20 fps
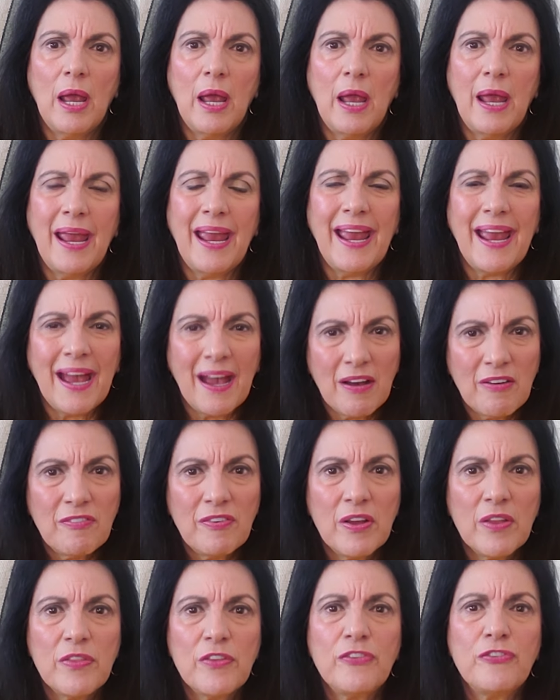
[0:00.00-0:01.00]
have
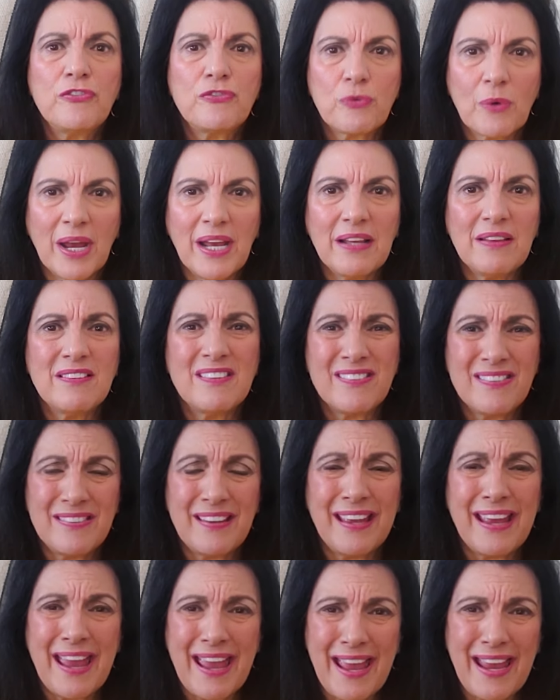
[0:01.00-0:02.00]
the strength to
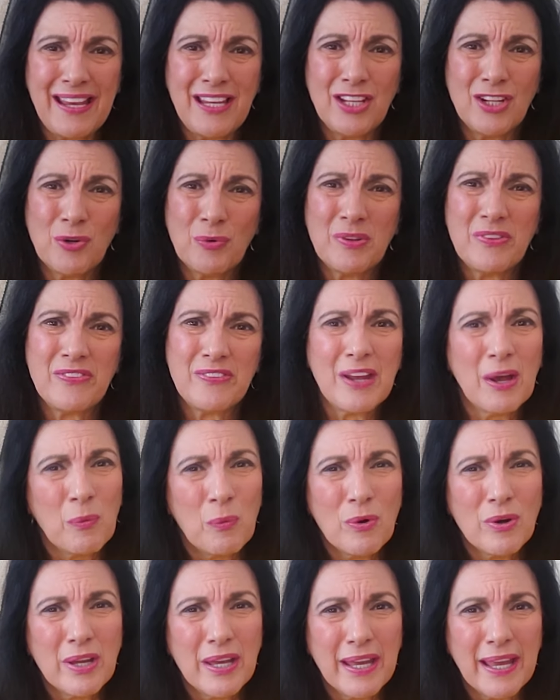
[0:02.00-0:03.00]
say, hey, you know, it's not
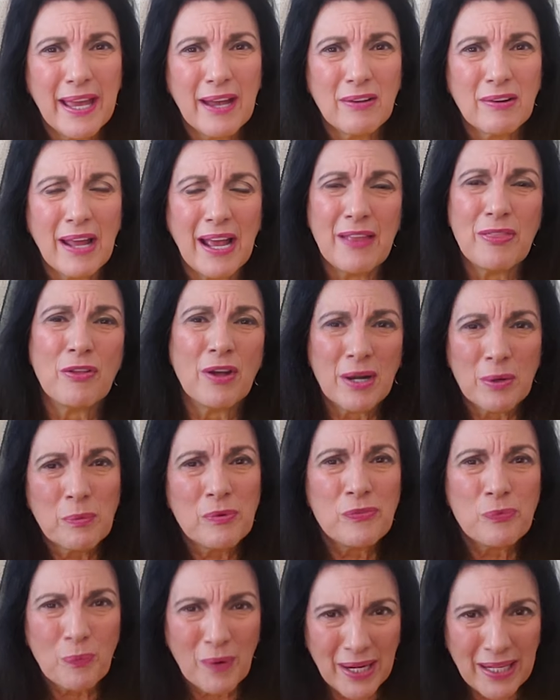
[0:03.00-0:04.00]
working out. I thought I
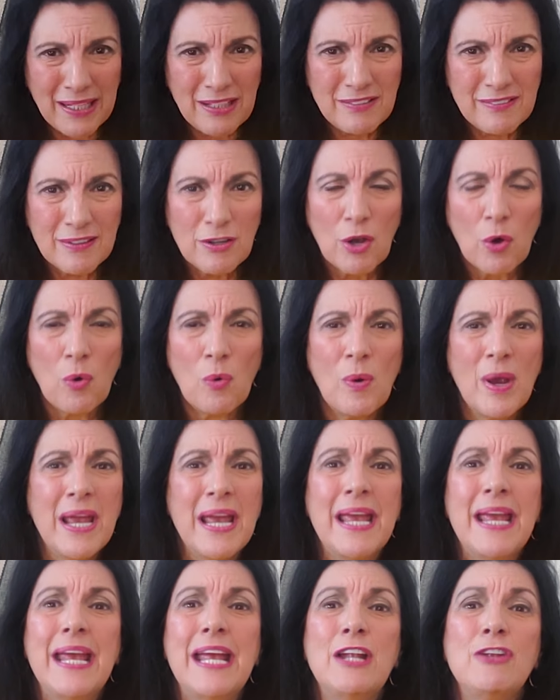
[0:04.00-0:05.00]
was ready to go
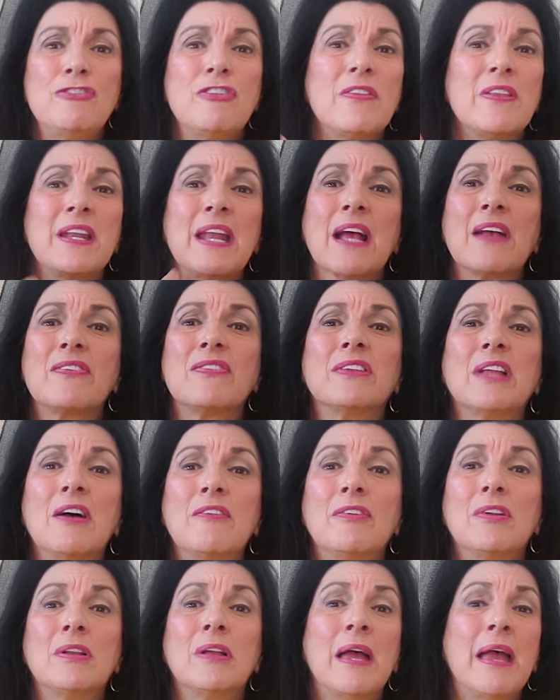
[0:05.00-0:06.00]
into the next
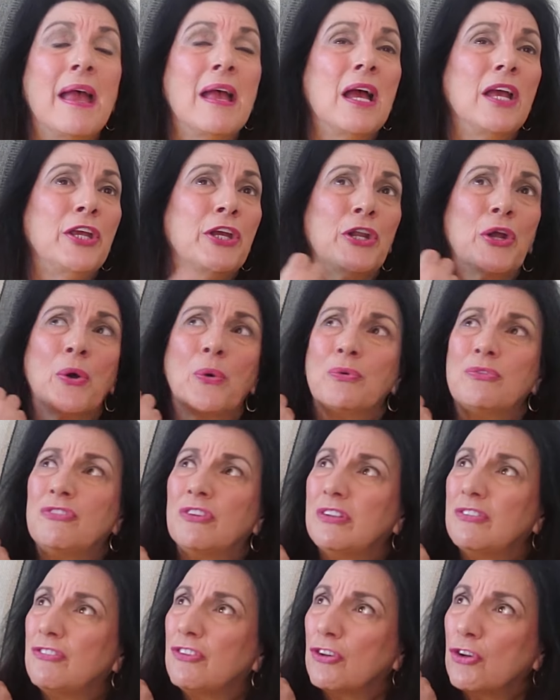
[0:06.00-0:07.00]
level, you know,
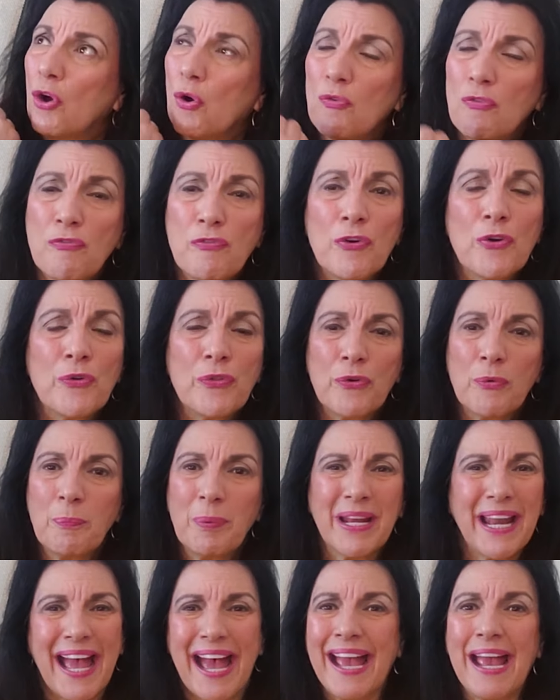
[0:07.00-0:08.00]
to go further,
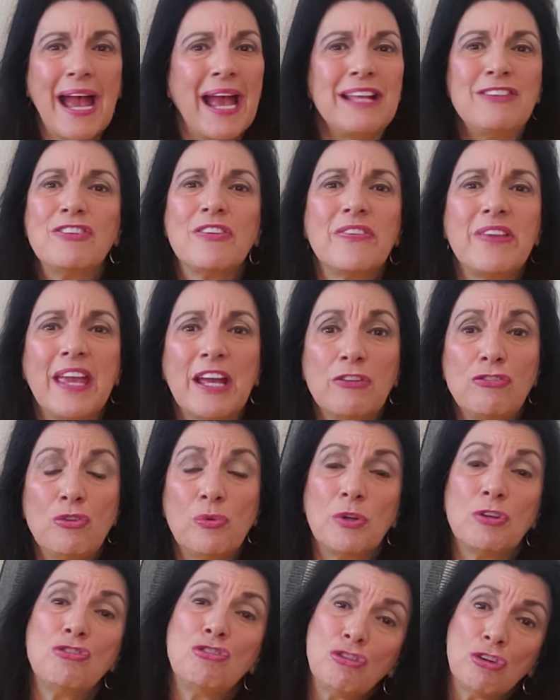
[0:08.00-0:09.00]
but I just can't
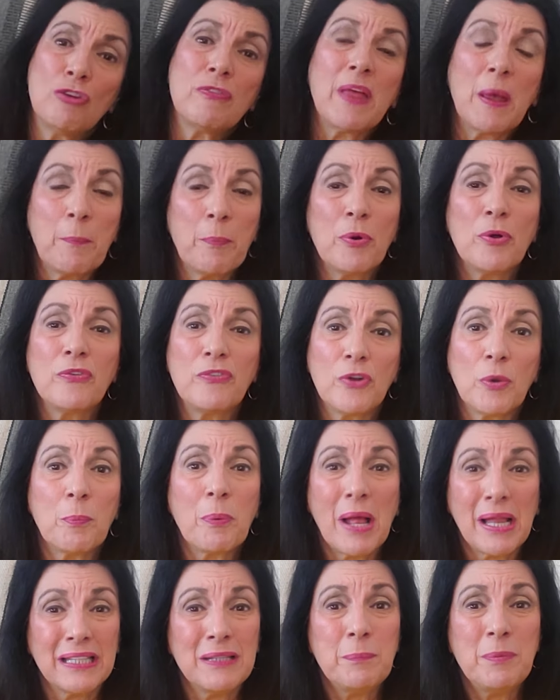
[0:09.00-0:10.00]
do it. Sure, that person will
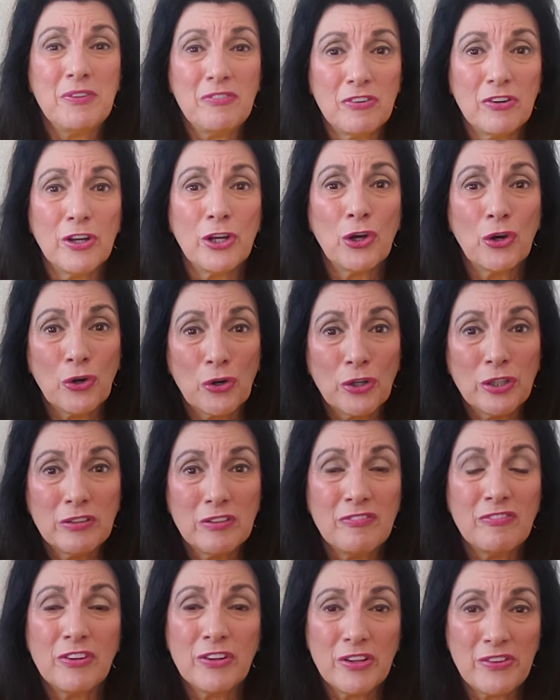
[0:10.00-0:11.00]
probably be very hurt
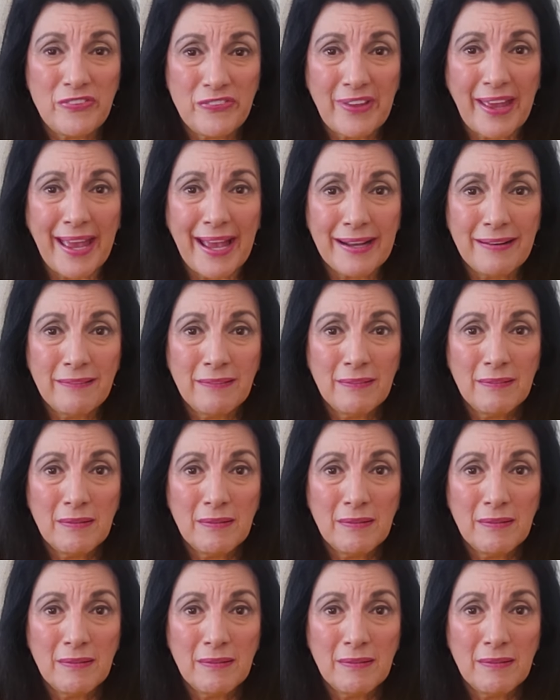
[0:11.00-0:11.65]
and very sad,